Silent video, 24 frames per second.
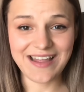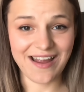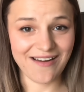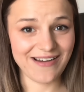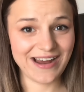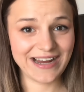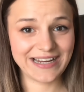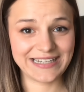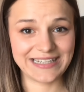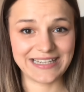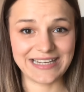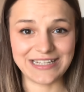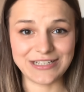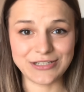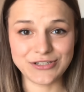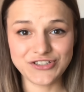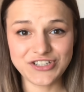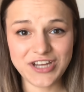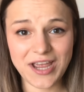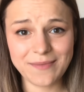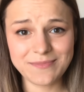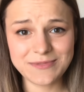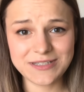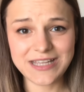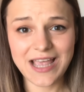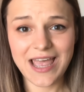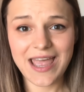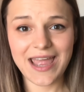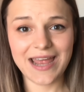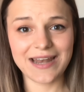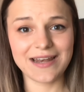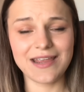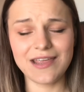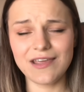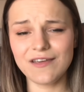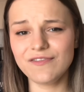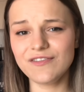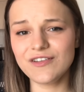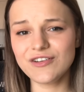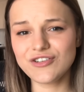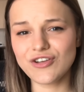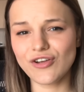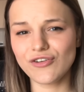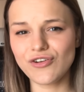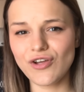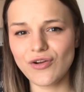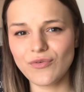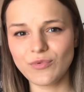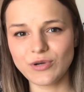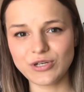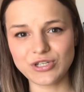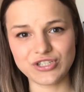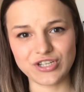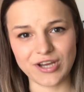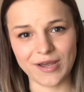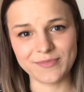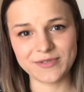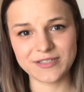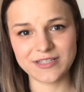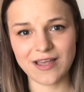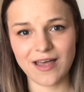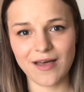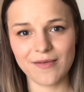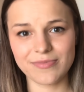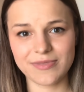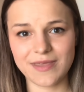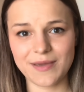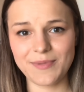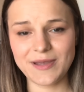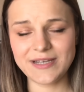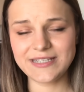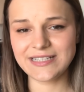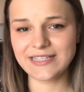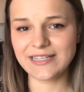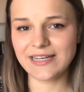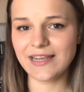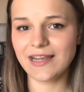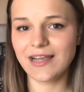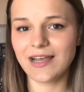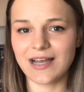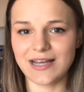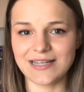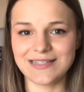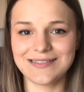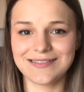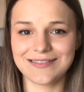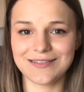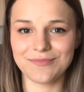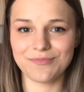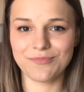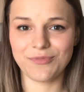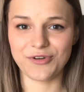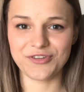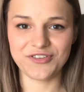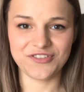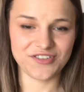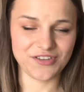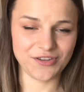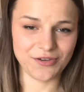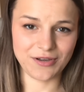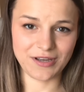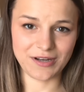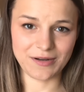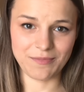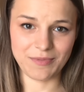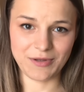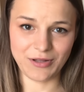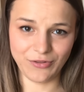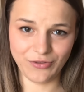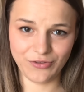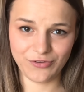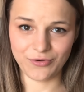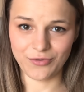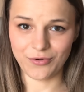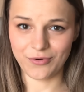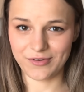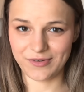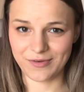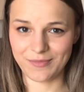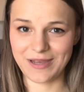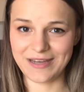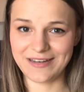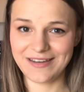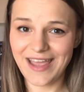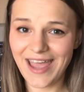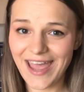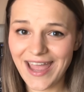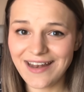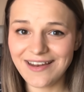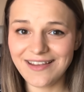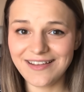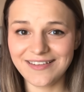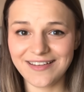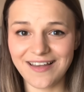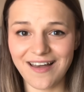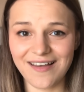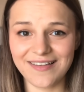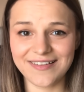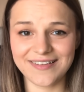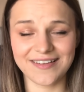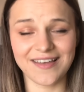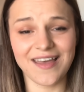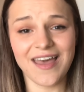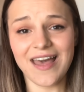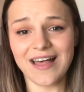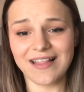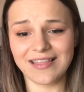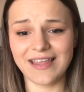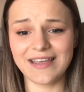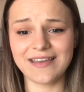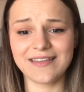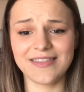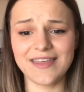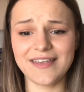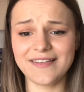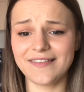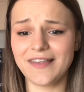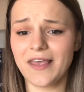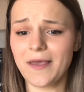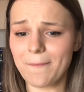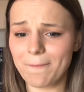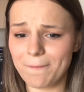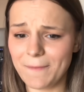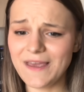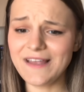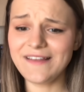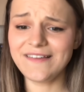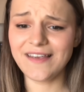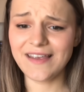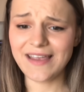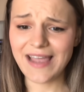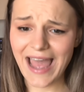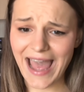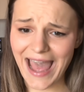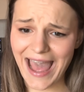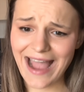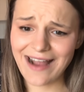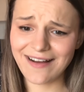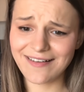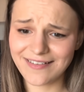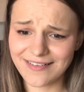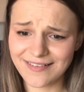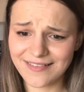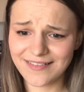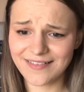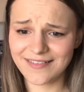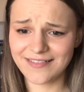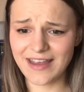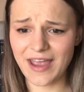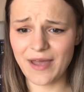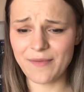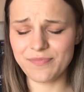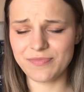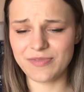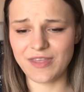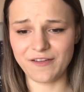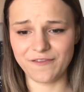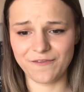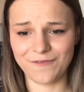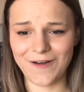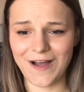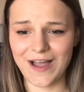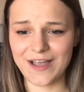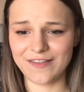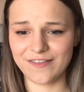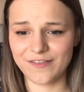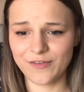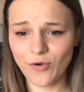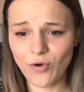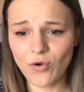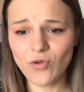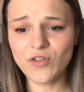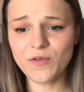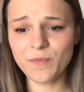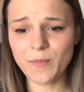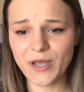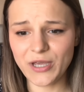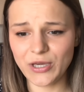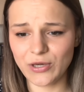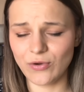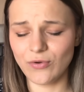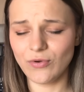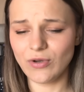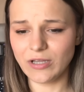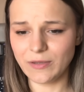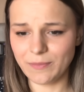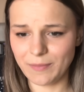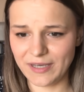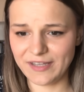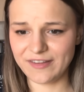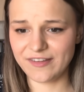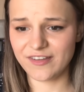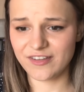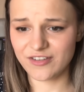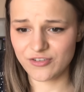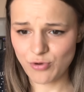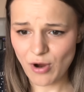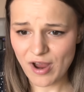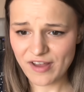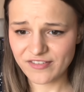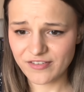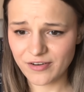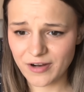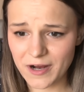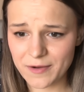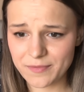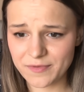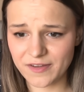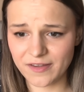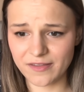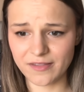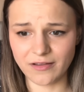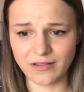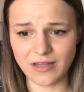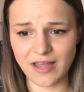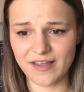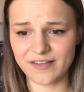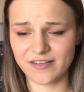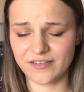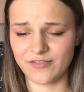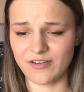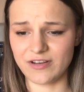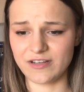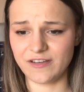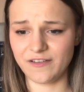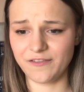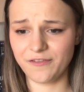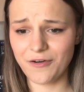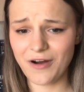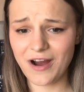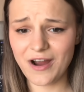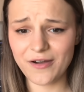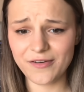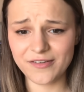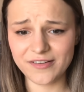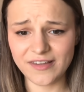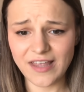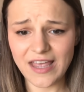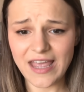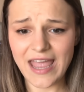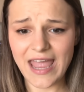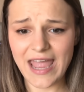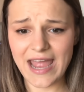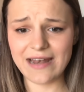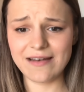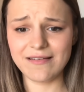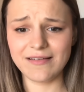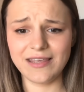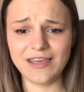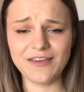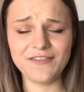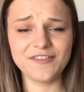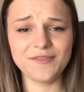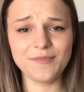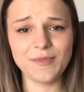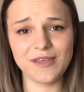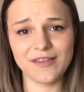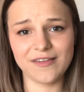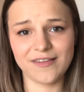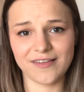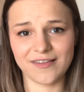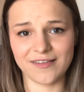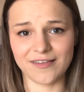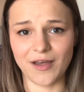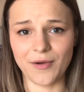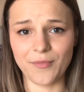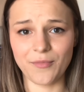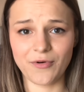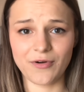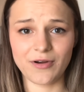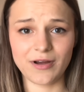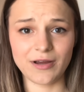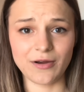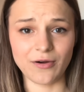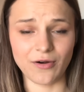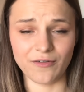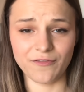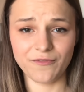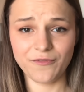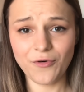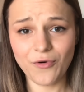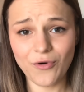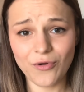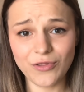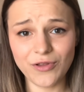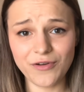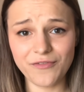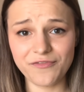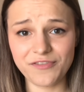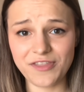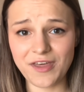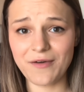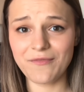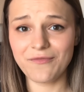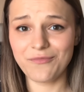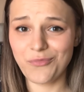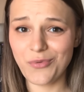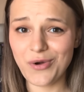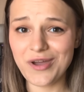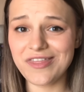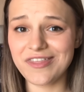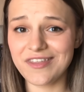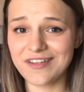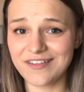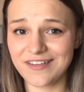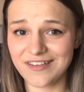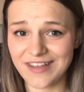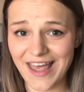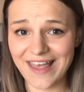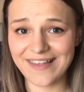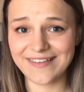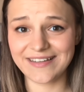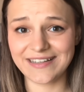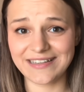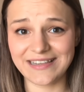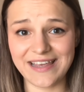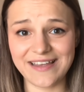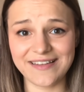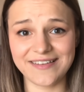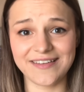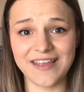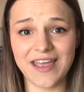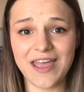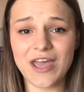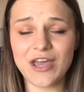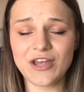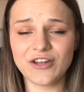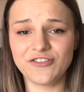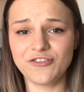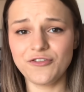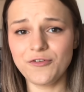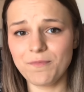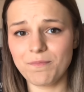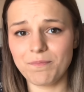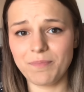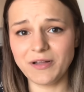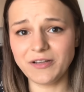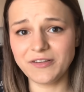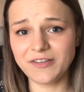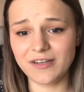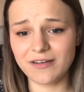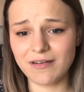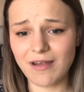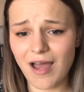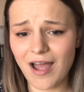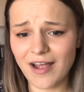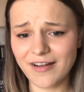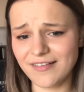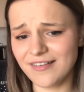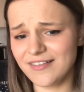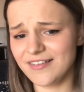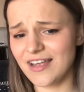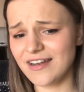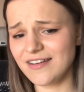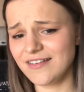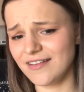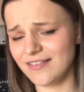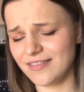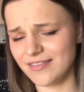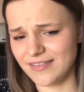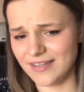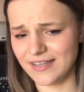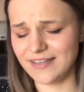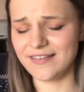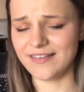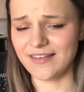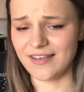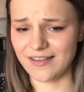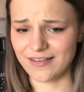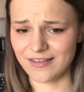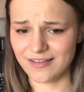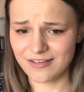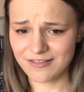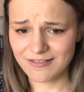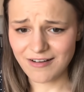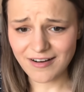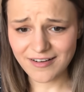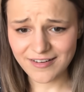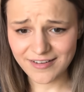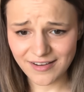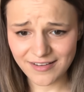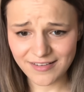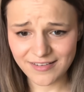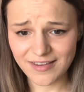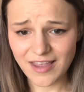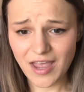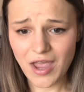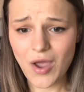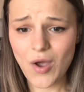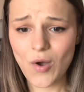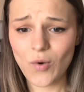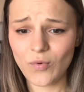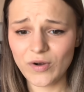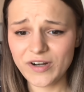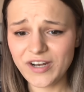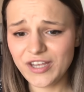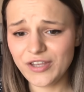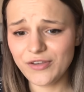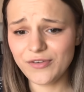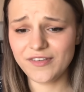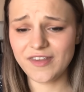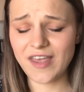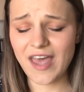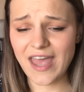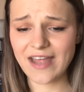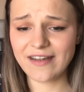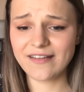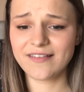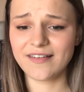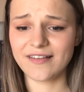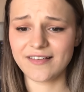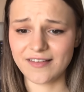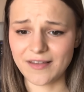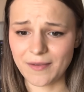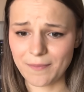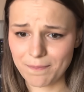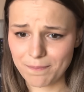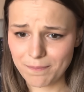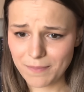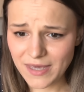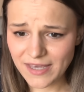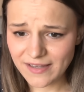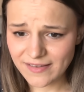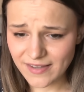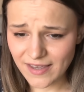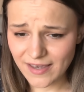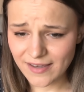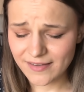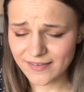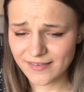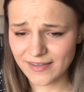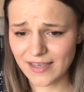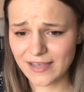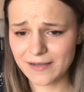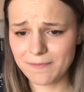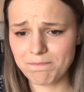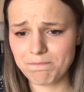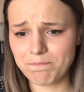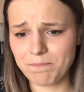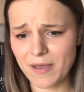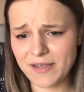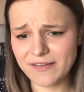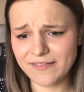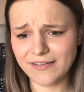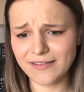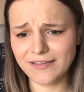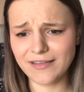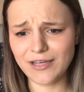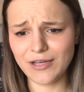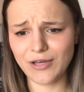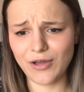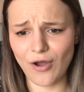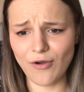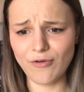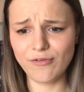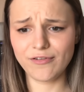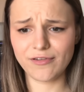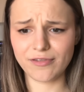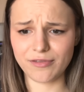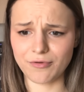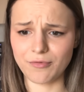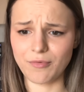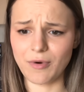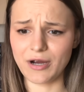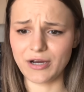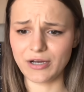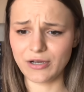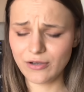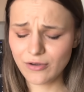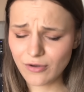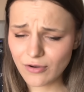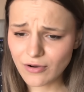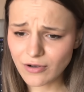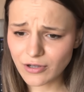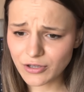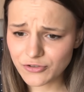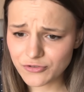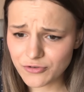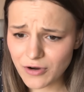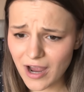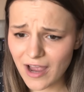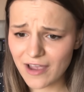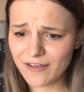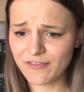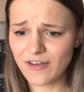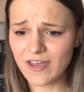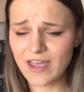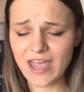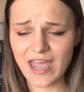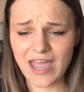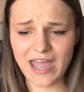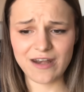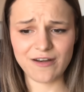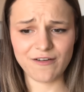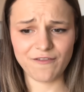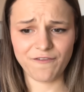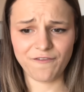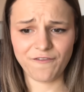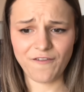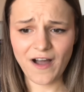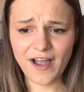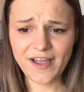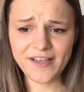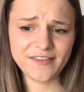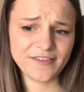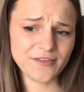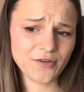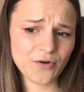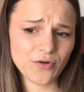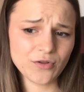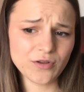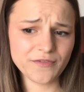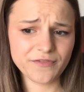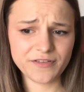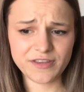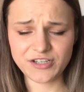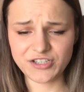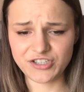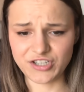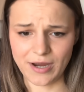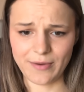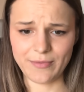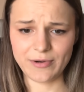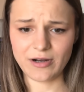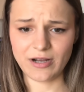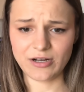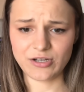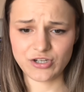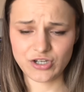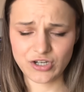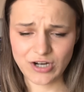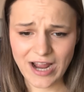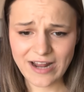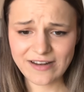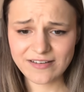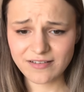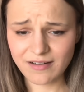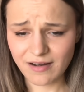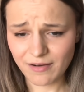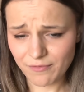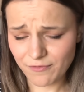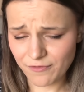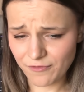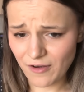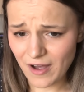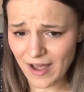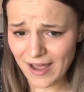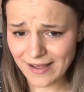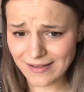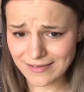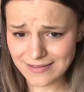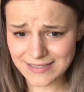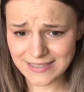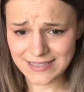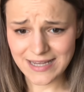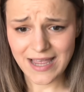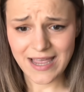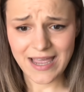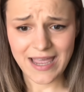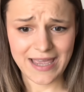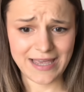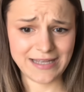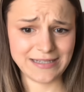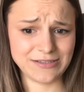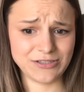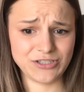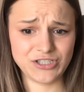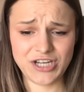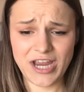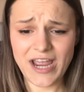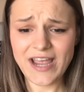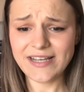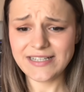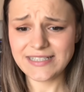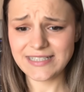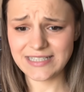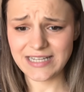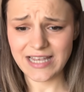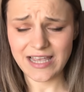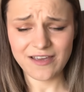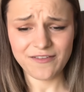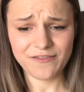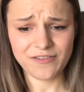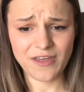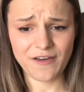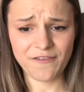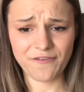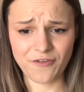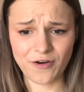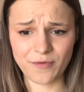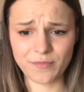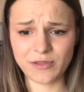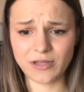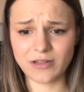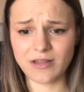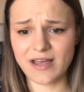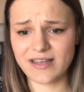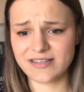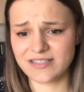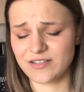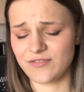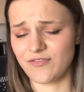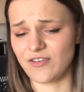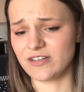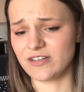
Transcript: directly in Gems, and if you don't know what Gems are, they're basically custom bots you can build to automate any task, like this Meeting Actions gem that finds all of my Google Meets transcripts in the last 24 hours and gives me a summary of all of them with a task list. To build it, I just entered these instructions. When a user enters meetings, it basically goes through my Google Drive and finds all of the Gemini transcript files. It checks if they're from the last